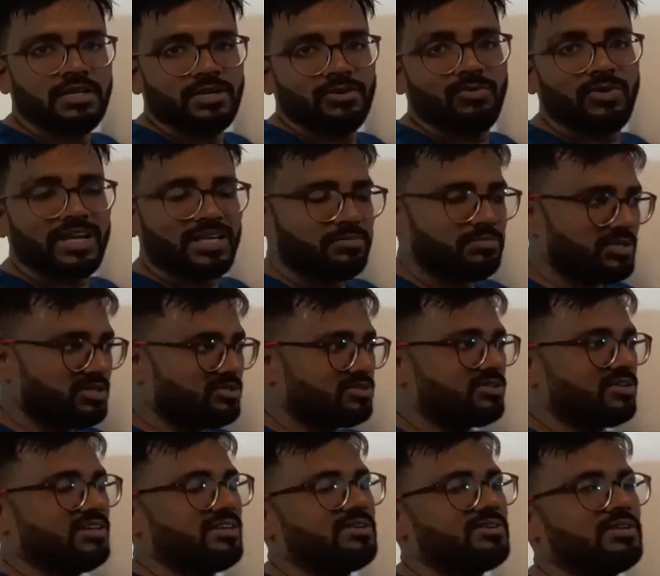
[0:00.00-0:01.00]
Why? Because your
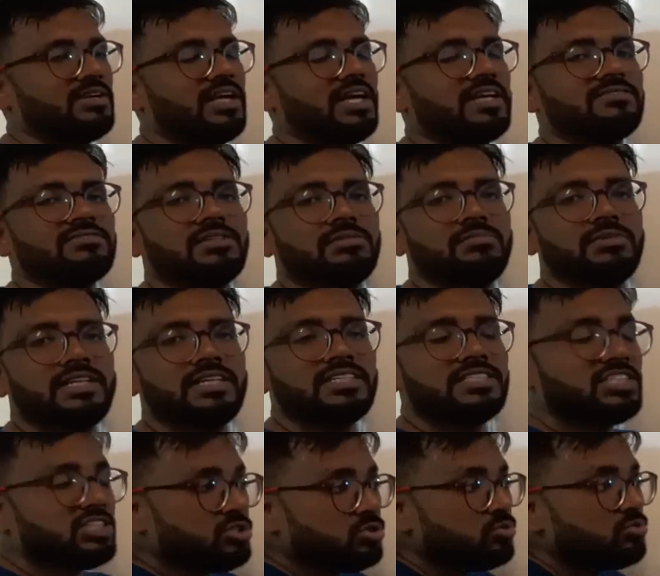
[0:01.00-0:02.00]
liquid has some
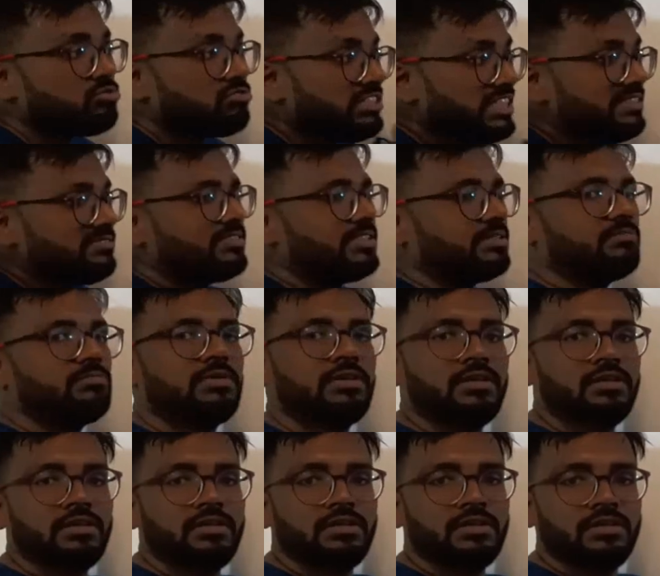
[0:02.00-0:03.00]
energy to give them.
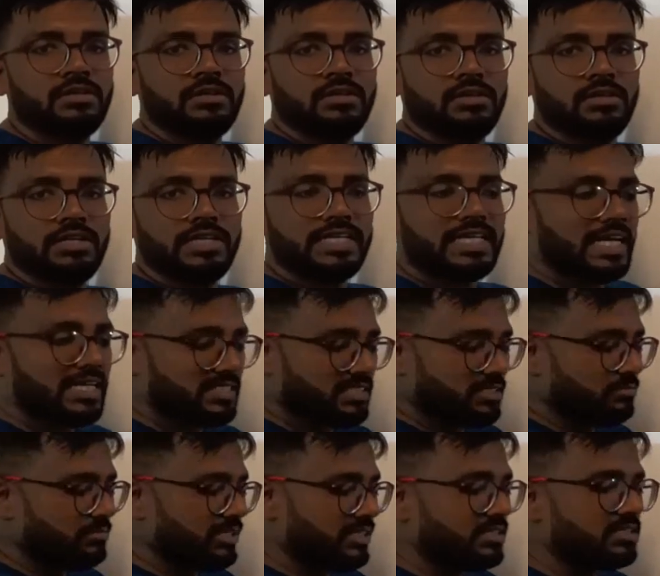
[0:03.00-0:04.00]
It has
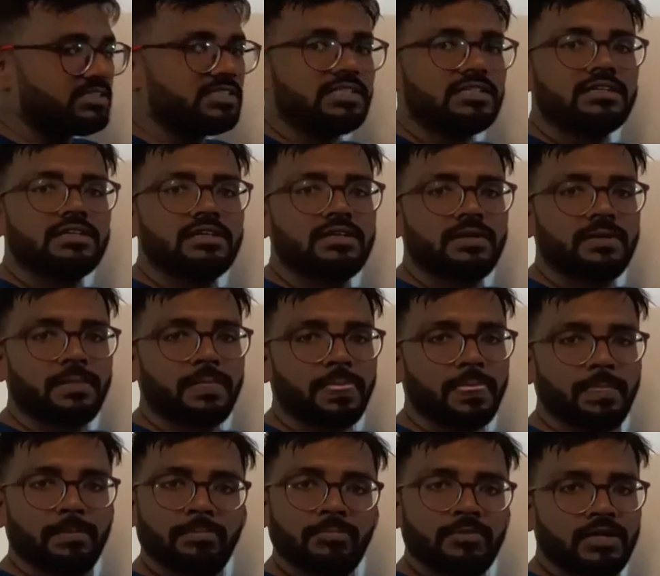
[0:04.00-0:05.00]
some energy.
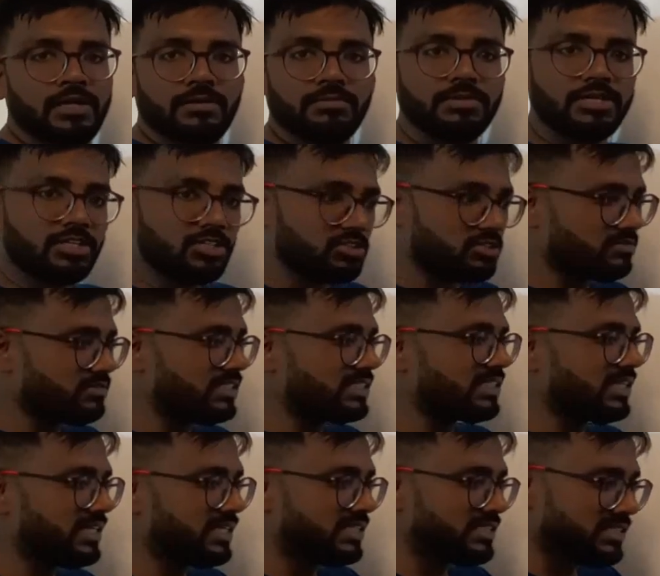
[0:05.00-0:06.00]
Because of this
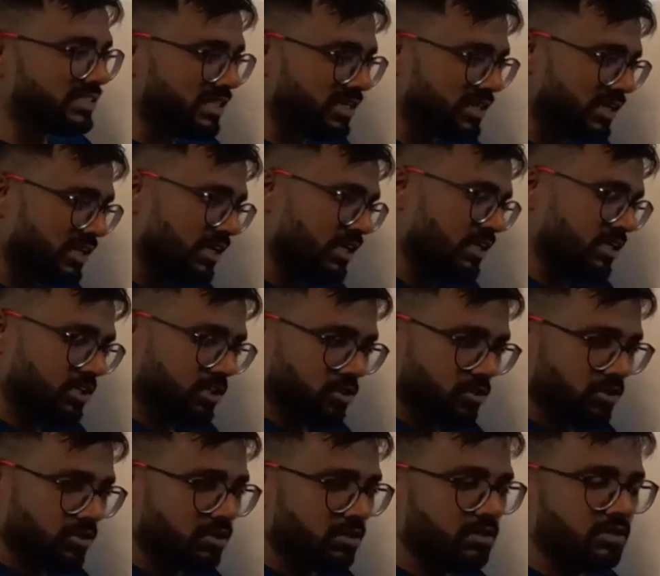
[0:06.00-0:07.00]
energy,
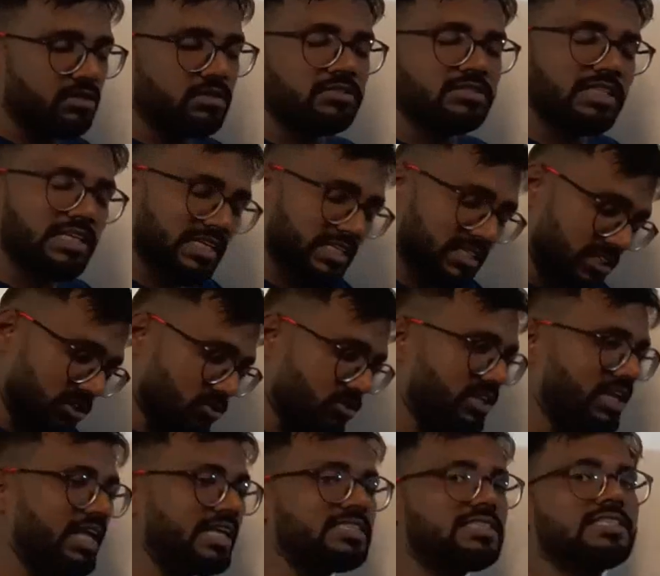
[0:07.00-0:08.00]
they
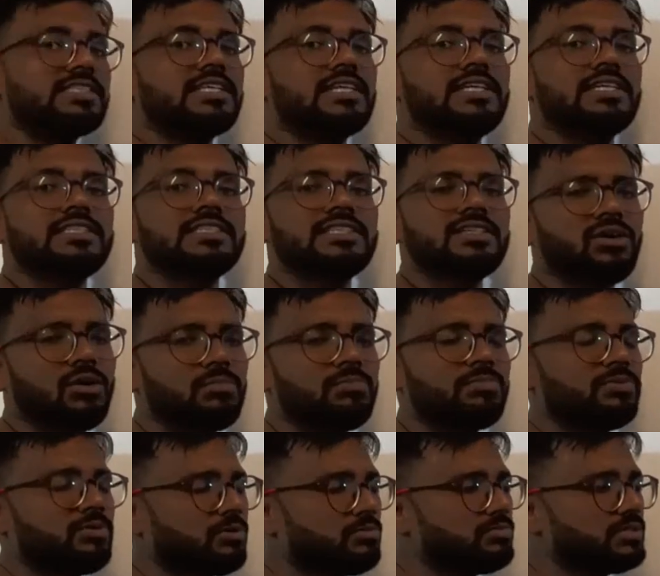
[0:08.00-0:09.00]
utilize this energy.
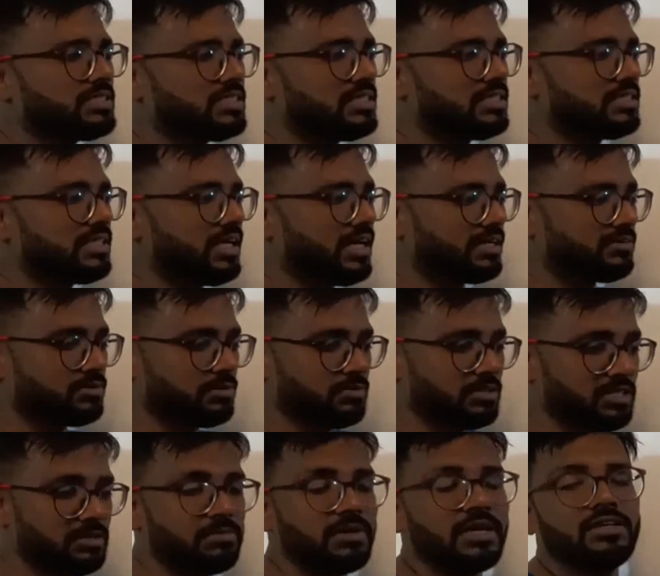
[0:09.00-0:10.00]
Obviously, they have some
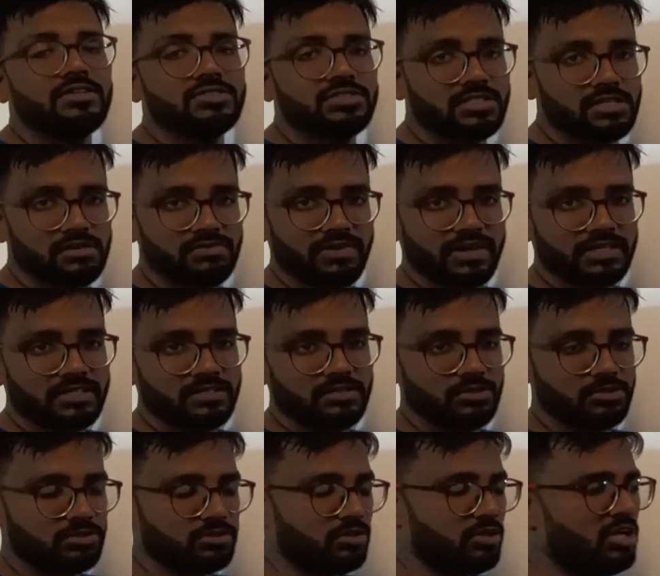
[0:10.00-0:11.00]
other biological factor
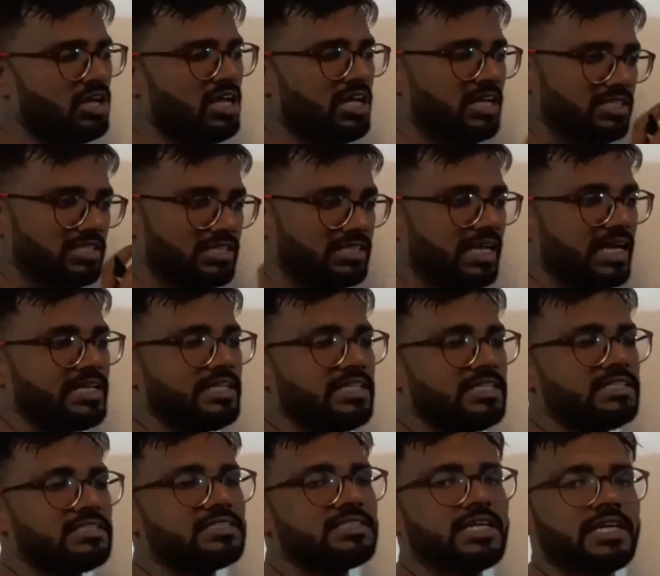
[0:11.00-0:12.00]
also. The tiny
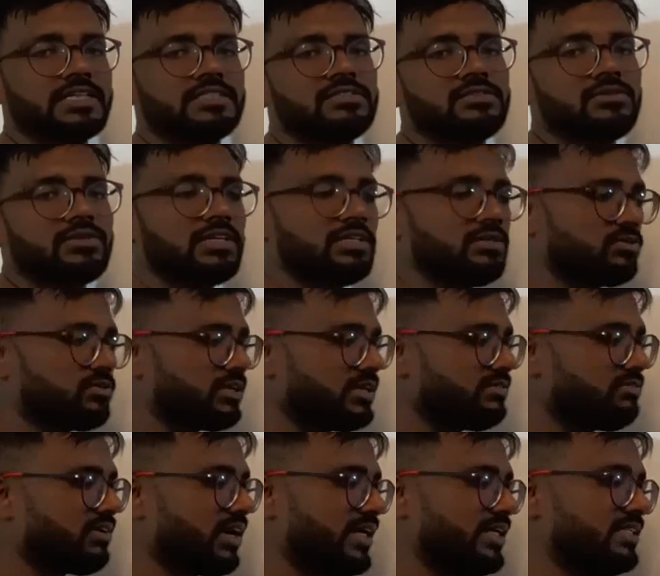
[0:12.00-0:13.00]
insects, okay, you can
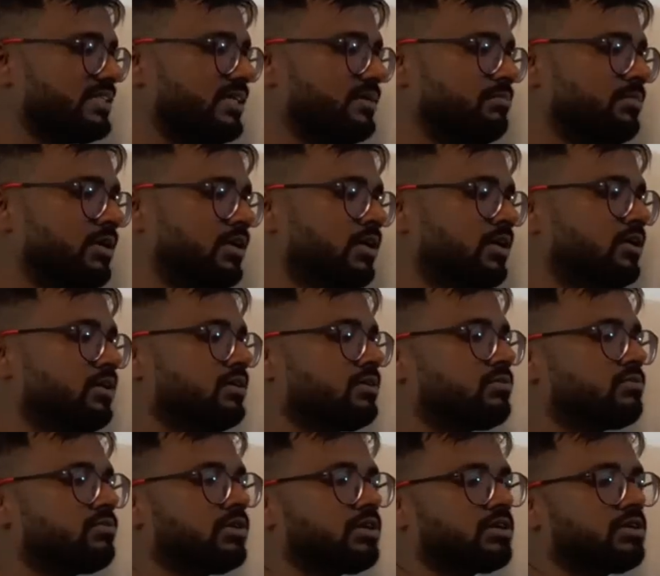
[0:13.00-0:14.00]
find them
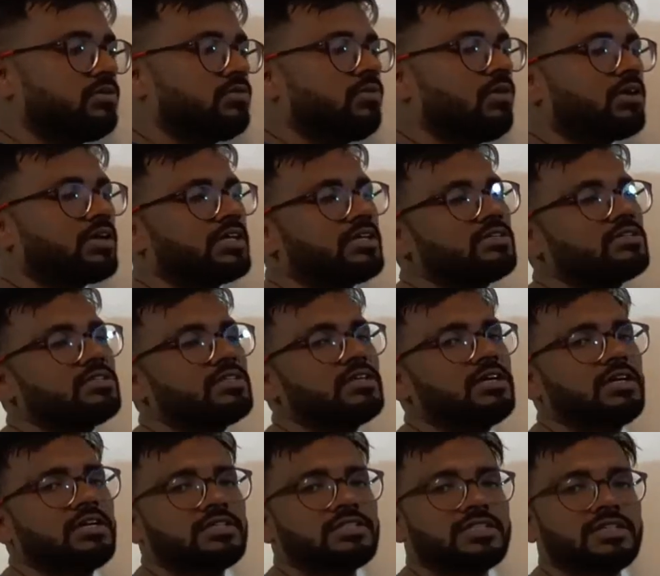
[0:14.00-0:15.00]
walking on the
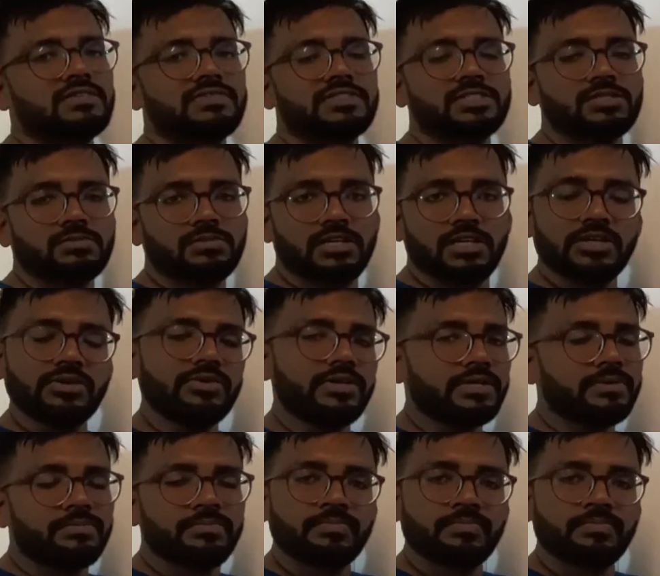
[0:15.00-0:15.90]
surface of the liquid.